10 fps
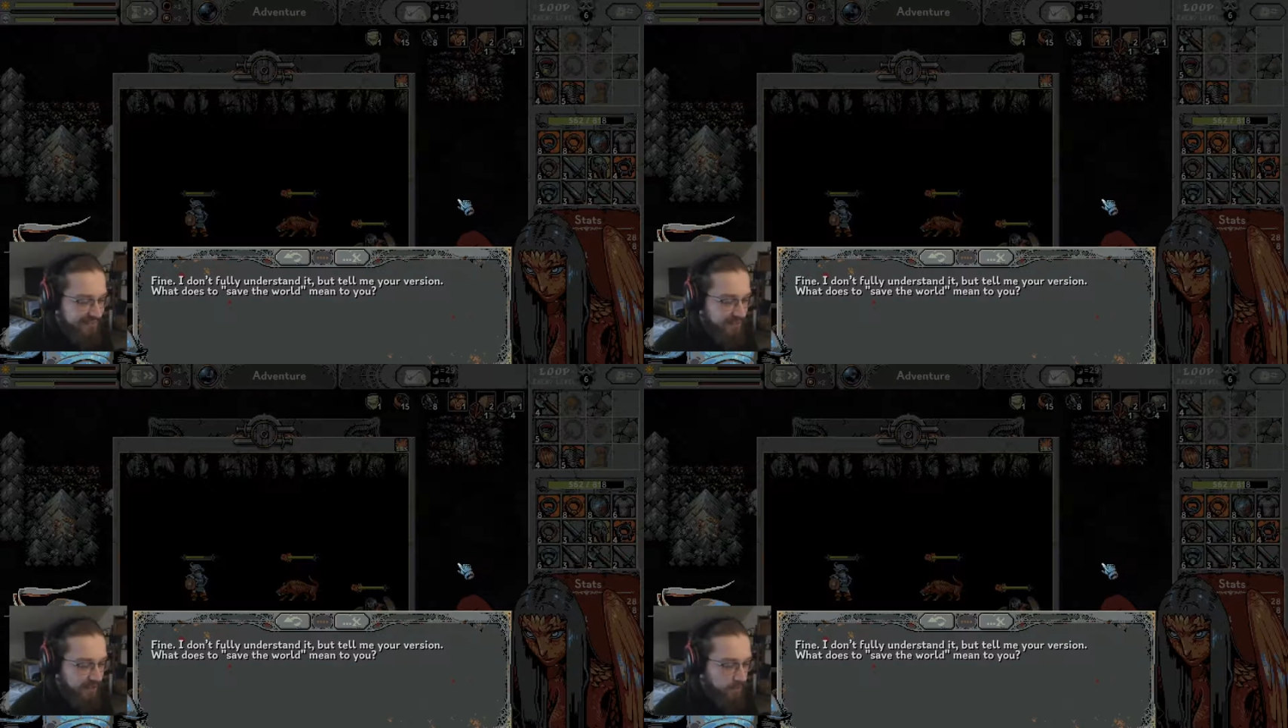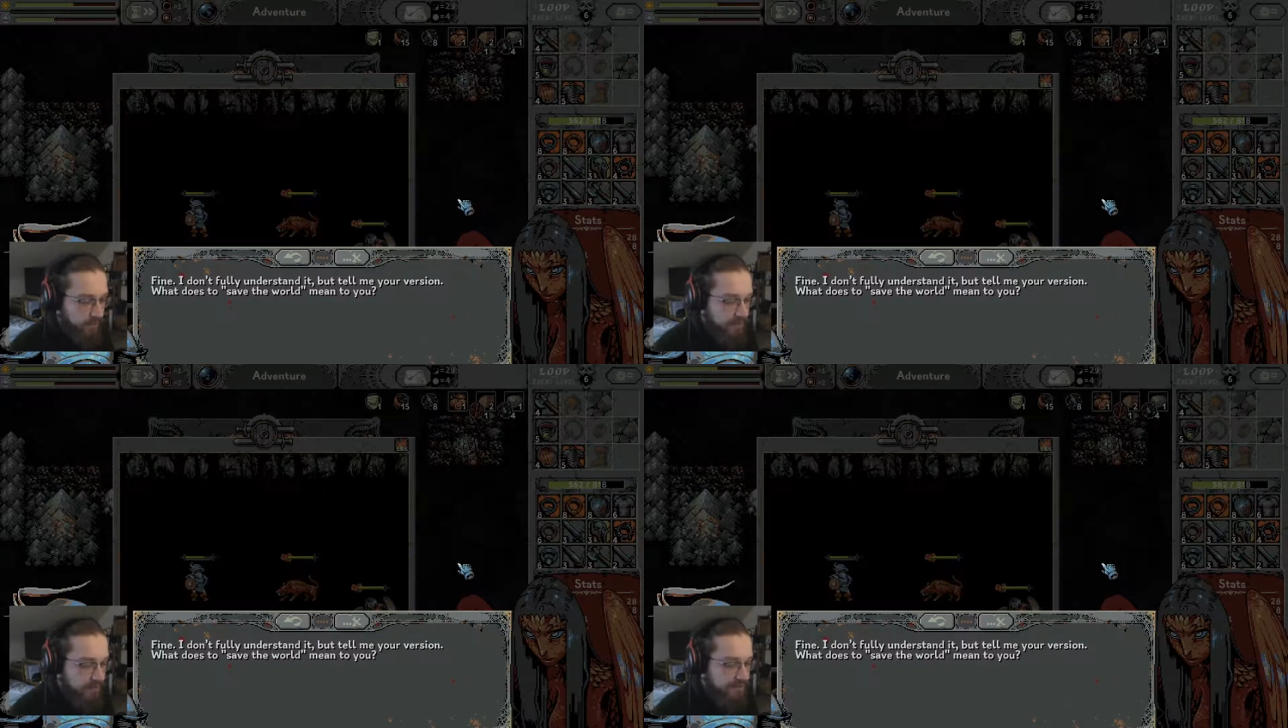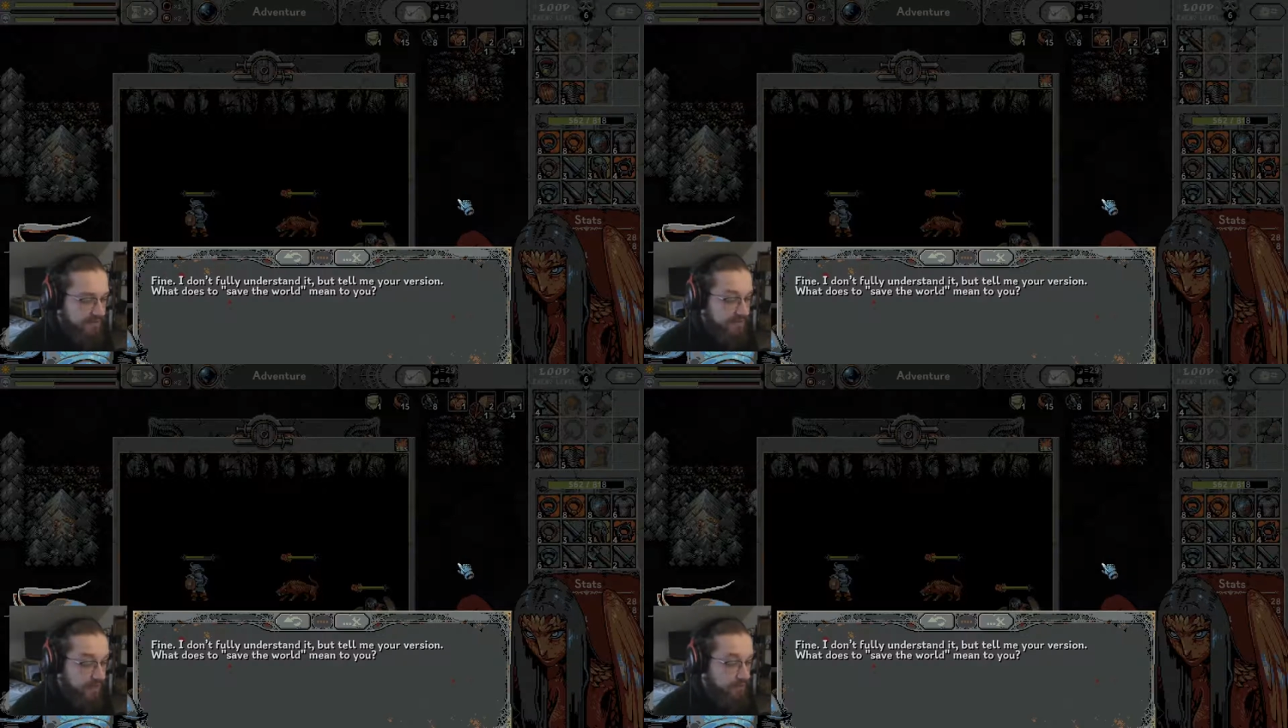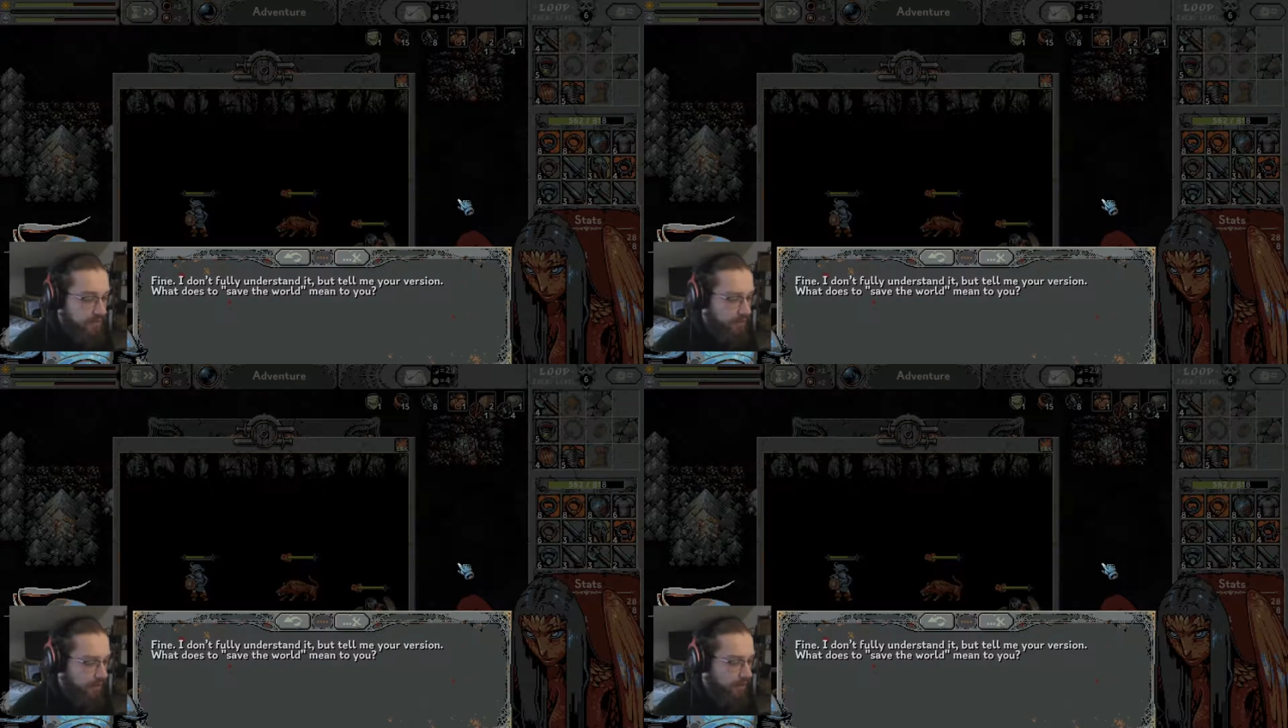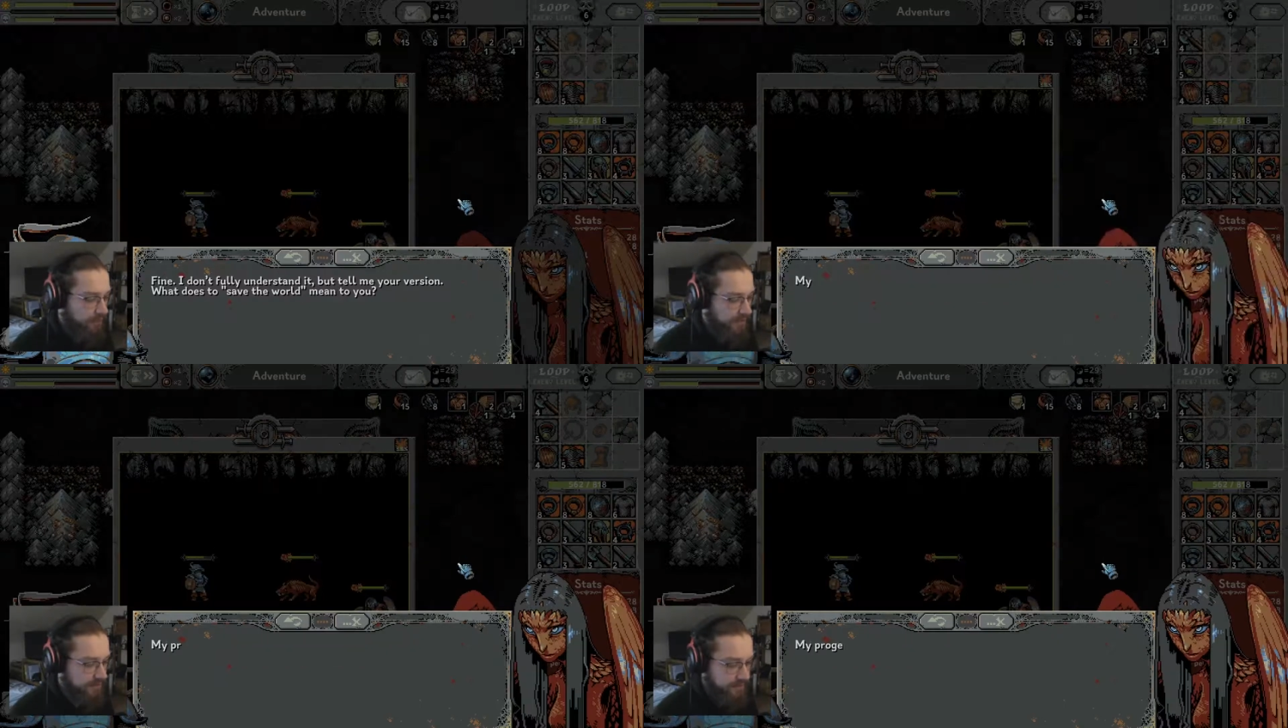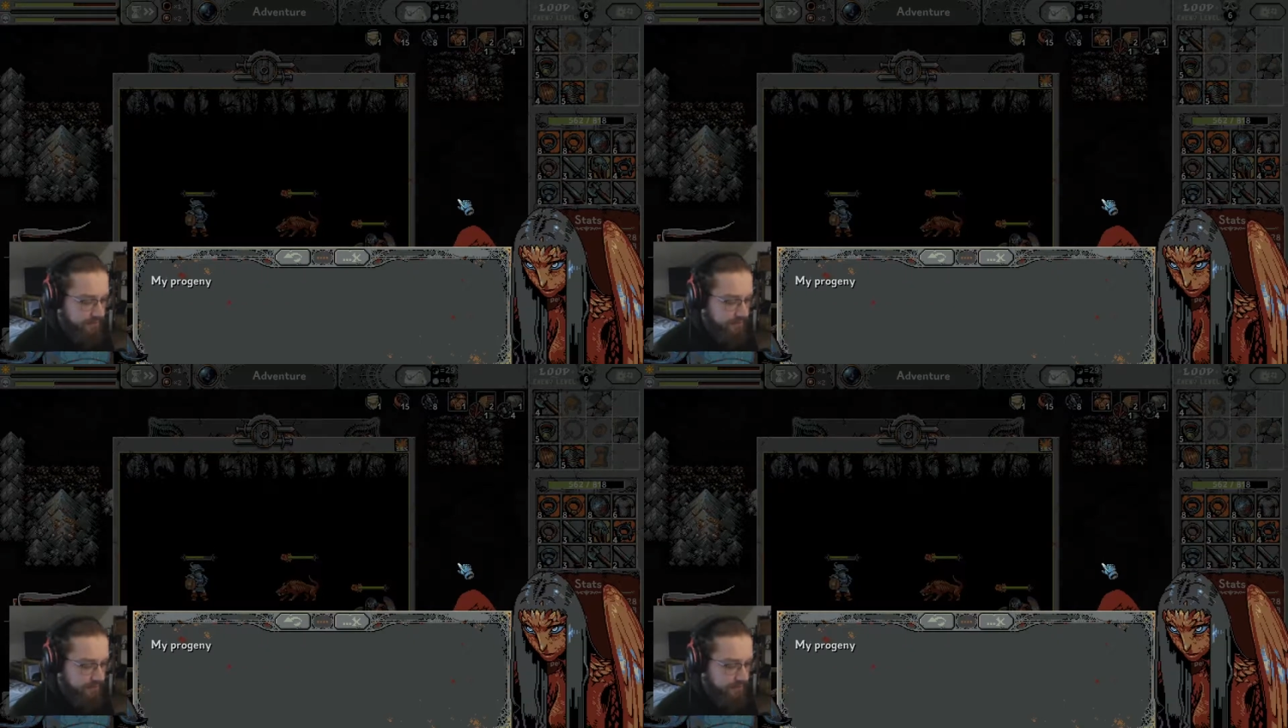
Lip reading: What does save the world mean to you?